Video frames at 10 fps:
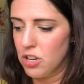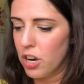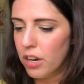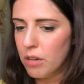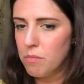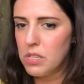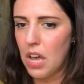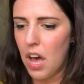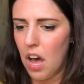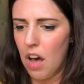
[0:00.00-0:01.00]
terms
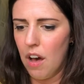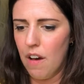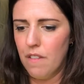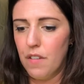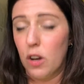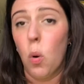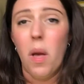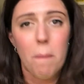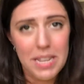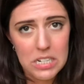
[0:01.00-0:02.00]
of
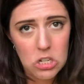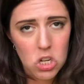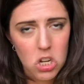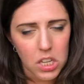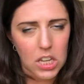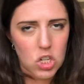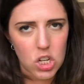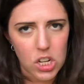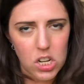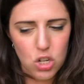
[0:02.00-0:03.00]
equipment,
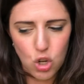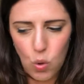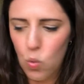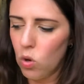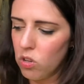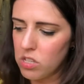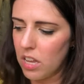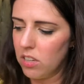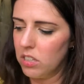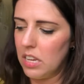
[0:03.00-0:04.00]
kitchen tools that
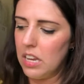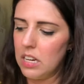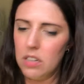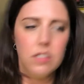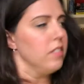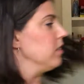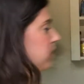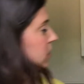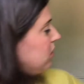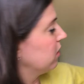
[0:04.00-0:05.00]
you'll need,
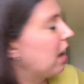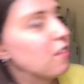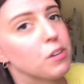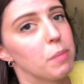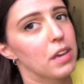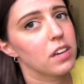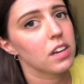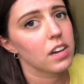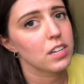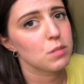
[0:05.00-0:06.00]
you'll have your big
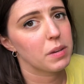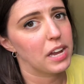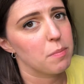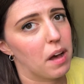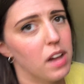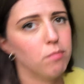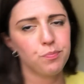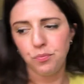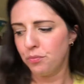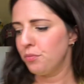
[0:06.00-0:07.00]
spaghetti pot.
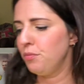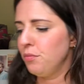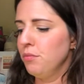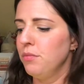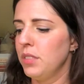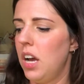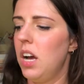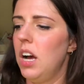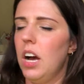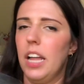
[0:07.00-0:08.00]

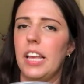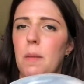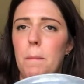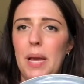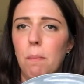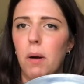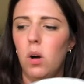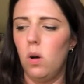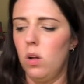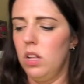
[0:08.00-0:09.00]
I like a big
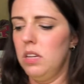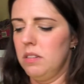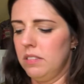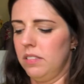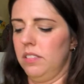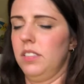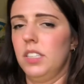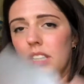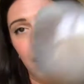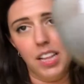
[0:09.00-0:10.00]
bowl.
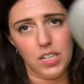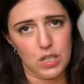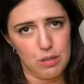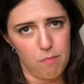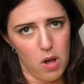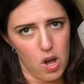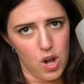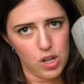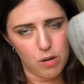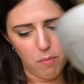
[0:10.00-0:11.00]
I like a
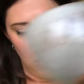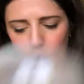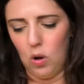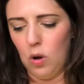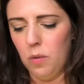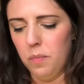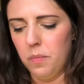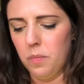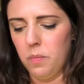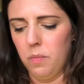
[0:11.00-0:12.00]
smaller bowl.
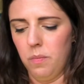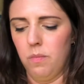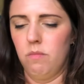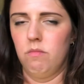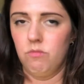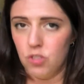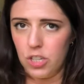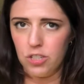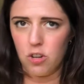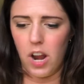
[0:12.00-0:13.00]

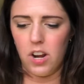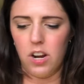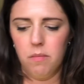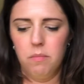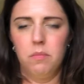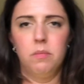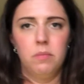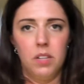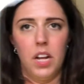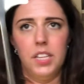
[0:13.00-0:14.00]
Cheese grater,
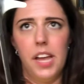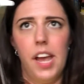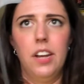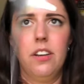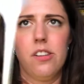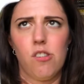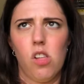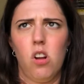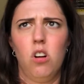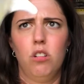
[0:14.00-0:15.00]
and then your
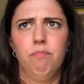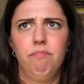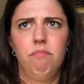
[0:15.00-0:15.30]
little